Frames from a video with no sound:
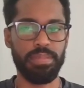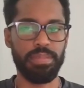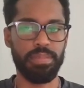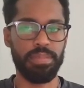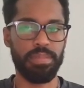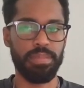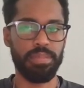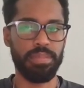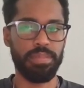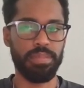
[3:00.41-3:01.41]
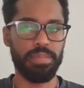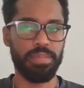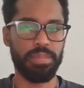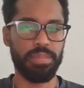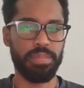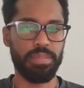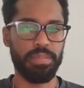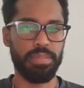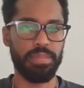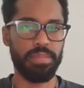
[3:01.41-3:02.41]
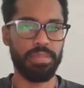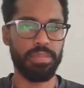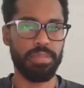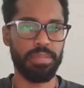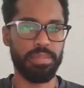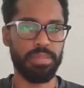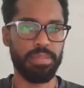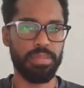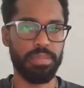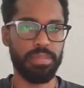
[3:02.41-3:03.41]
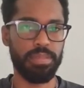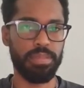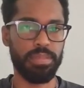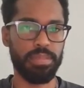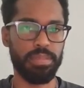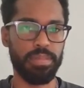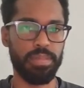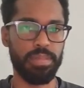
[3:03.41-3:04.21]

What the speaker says: (not speaking)